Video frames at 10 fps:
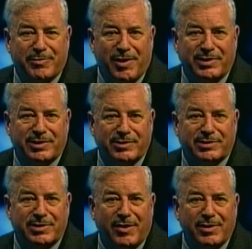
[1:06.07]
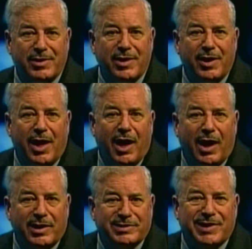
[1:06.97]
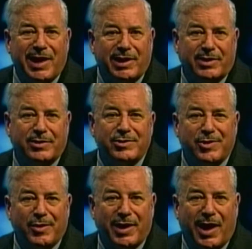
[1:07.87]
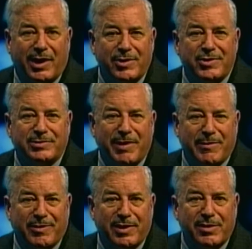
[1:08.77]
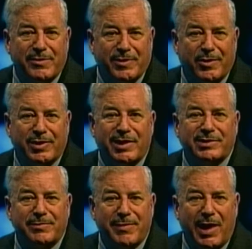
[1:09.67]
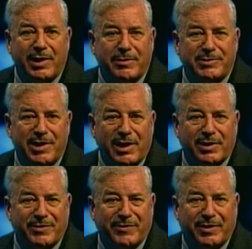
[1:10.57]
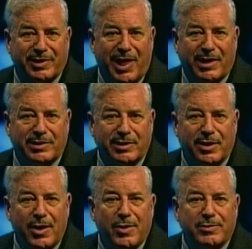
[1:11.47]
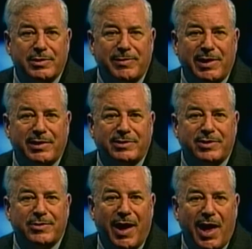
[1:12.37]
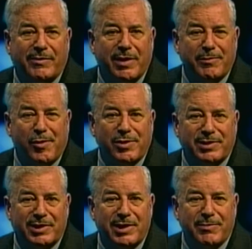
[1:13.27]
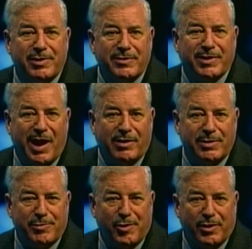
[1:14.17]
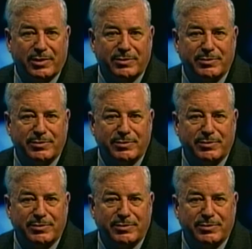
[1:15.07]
Prenzler stated during a newspaper interview that his main objective, if elected, would be to have a more deliberative county board.